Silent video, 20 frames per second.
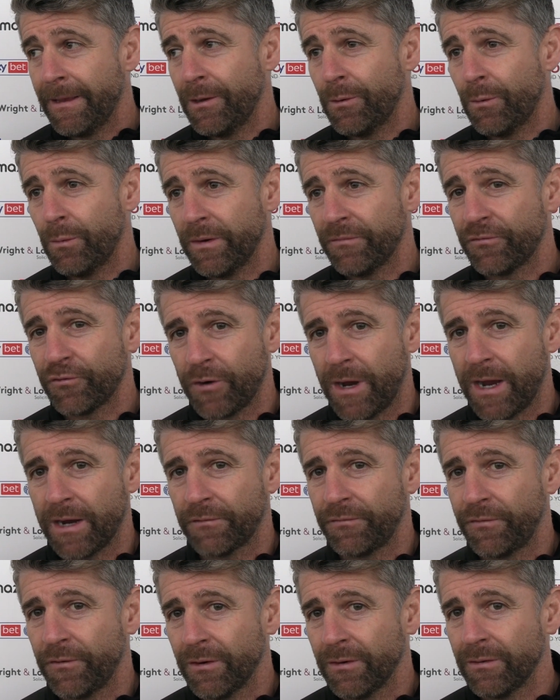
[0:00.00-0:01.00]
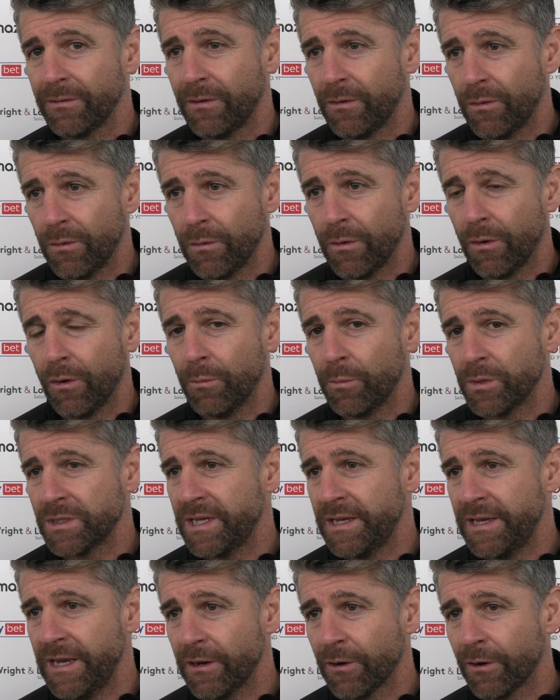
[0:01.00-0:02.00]
you know, we've tracked for
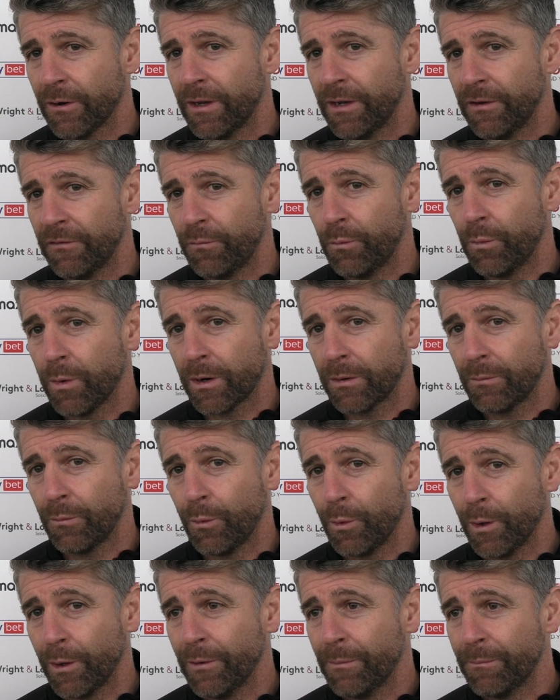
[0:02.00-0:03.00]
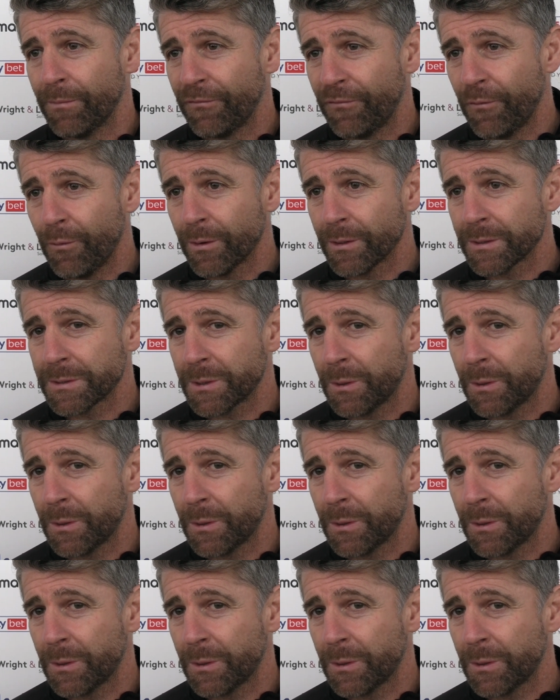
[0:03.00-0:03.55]
almost a year and I've worked with one of them before.